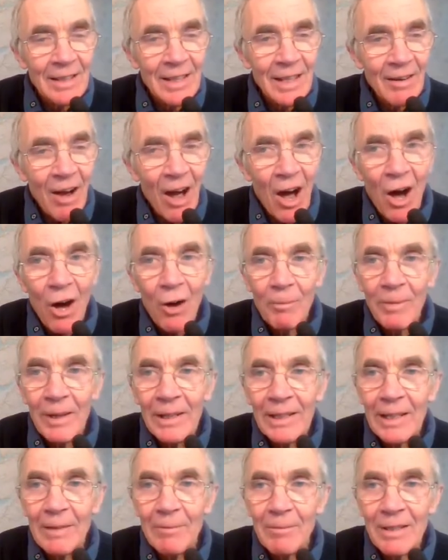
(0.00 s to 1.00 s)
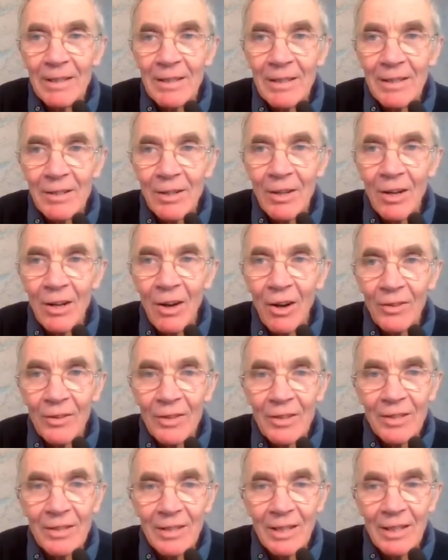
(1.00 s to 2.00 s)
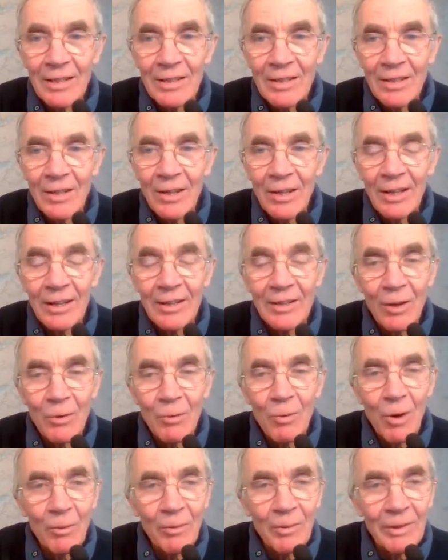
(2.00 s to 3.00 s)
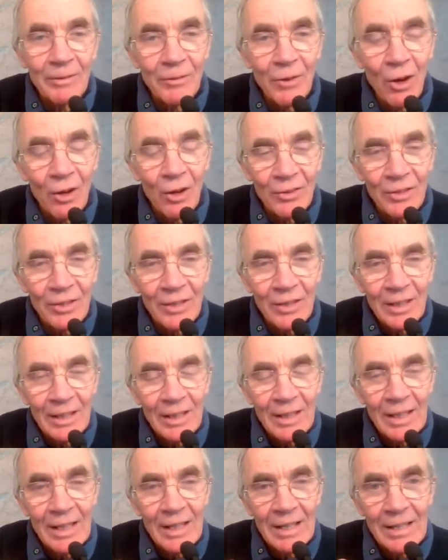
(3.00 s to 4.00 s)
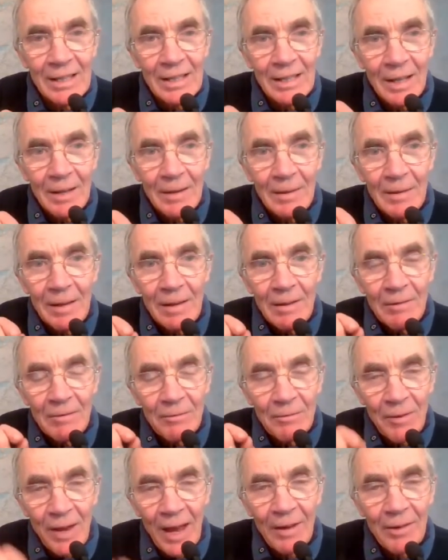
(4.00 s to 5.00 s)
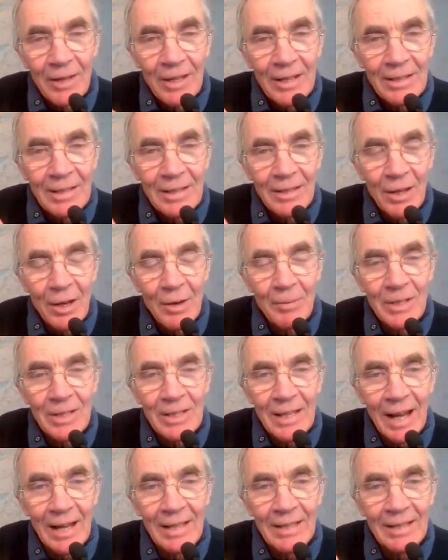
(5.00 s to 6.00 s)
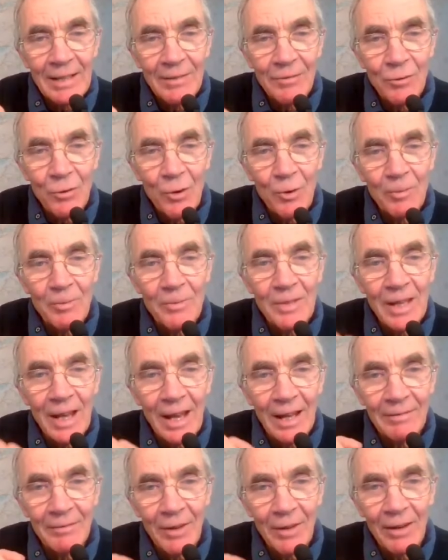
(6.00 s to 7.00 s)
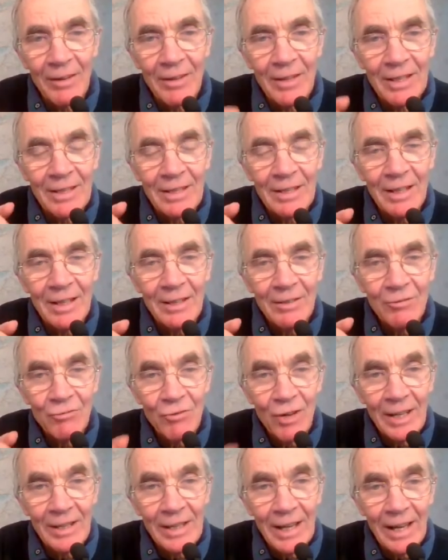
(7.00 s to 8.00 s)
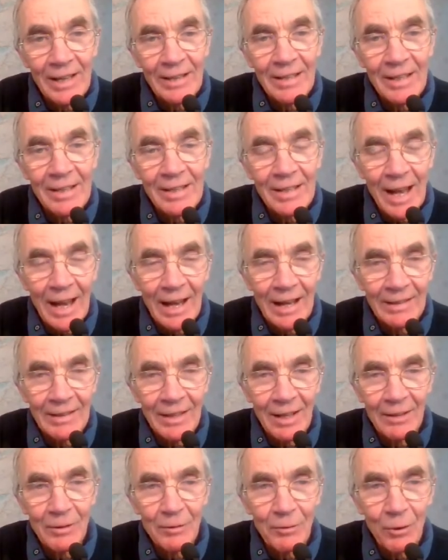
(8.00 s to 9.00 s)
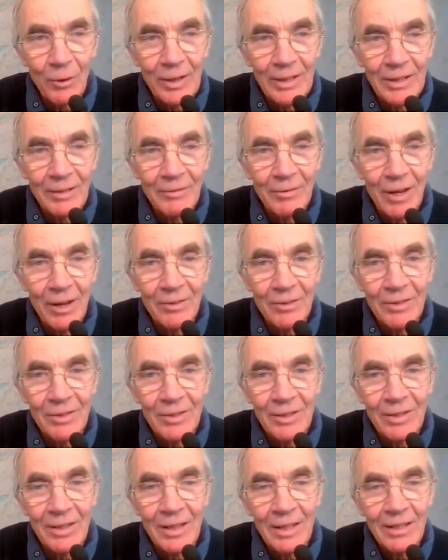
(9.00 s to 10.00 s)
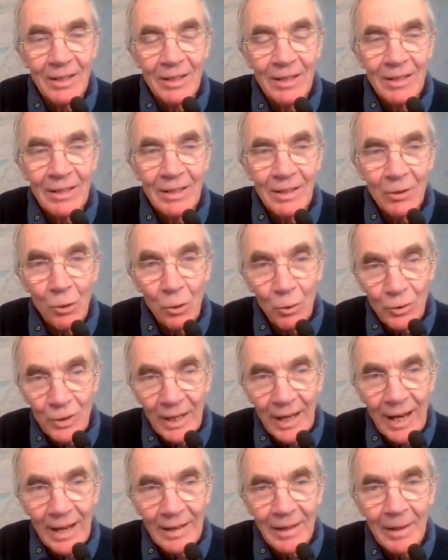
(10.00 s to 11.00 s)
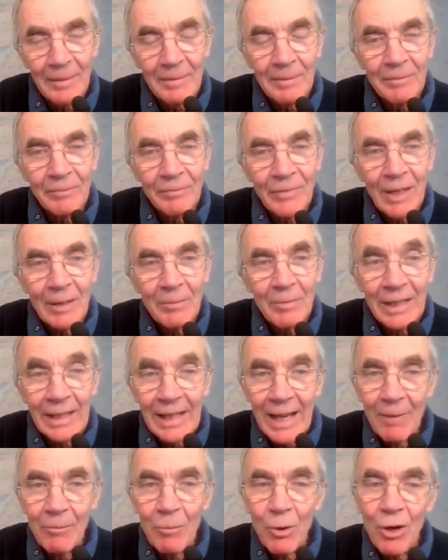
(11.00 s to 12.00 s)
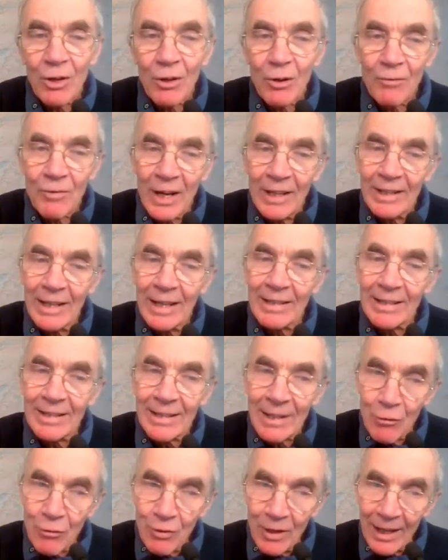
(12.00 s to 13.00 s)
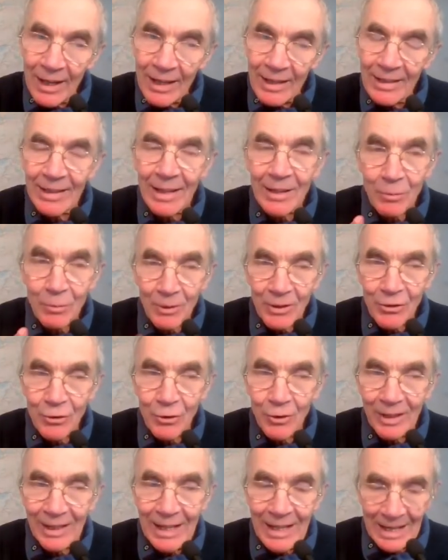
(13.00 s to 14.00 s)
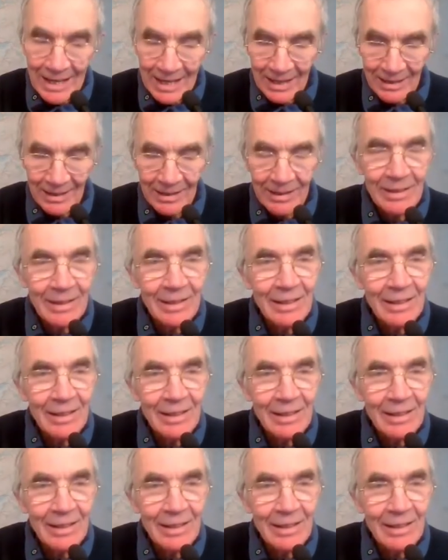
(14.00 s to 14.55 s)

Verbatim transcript: there aren't many emitters on the in circuit. So what we've got is various thermostats in rooms and various radiators and underfloor heating rooms all together. But it can work on radiators only, and that's what it's doing here